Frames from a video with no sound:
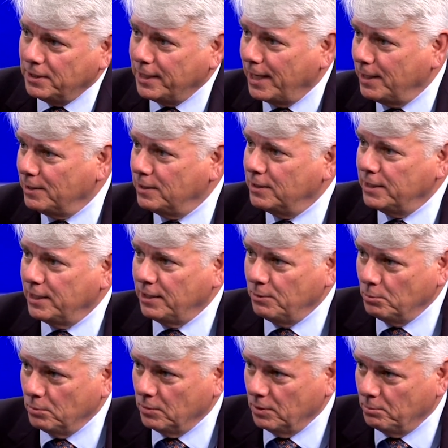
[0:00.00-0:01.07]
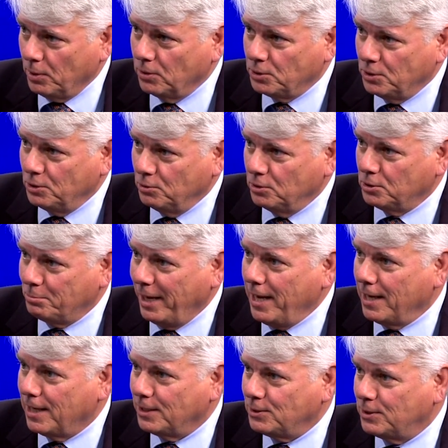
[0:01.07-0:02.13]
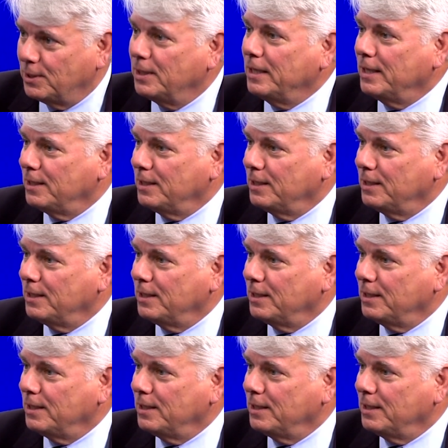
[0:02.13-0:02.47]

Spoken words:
then the person who has passed,